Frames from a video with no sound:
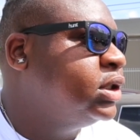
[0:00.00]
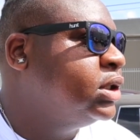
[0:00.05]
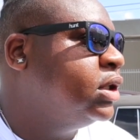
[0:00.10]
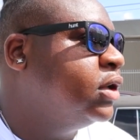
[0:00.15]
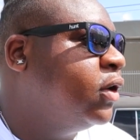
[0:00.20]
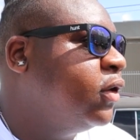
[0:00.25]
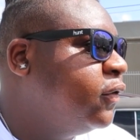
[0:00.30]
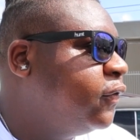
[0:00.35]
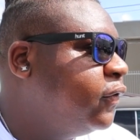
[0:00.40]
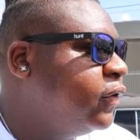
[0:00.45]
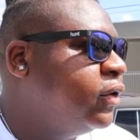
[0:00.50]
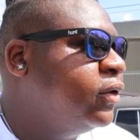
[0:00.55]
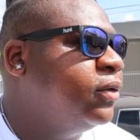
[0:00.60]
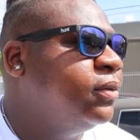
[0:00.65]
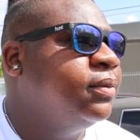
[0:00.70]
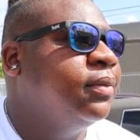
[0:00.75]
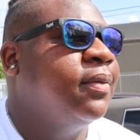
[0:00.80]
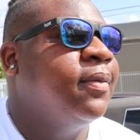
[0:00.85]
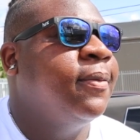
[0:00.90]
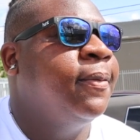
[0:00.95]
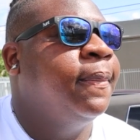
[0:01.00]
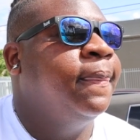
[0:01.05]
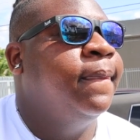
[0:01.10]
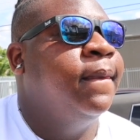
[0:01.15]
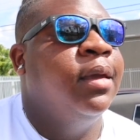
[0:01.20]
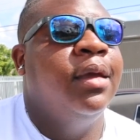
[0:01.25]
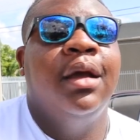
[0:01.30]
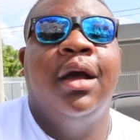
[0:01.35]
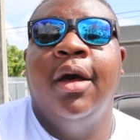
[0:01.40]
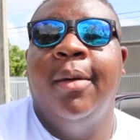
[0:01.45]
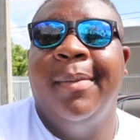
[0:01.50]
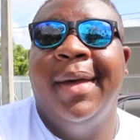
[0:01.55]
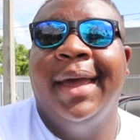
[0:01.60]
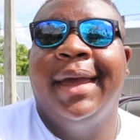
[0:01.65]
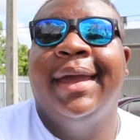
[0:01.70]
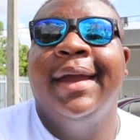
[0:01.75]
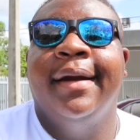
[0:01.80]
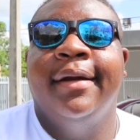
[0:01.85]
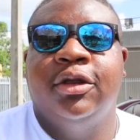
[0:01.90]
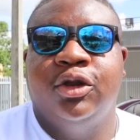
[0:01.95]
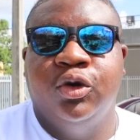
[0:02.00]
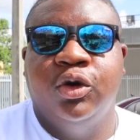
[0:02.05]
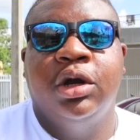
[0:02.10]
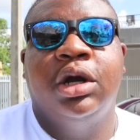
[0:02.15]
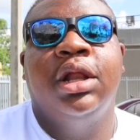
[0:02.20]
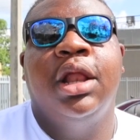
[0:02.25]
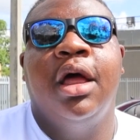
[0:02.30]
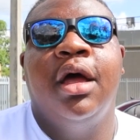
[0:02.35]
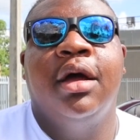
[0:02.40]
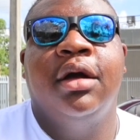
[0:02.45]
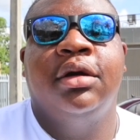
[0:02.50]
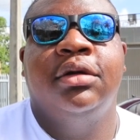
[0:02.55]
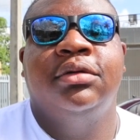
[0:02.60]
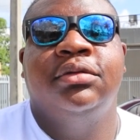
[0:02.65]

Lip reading: to go film. Come back here at 3 o'clock.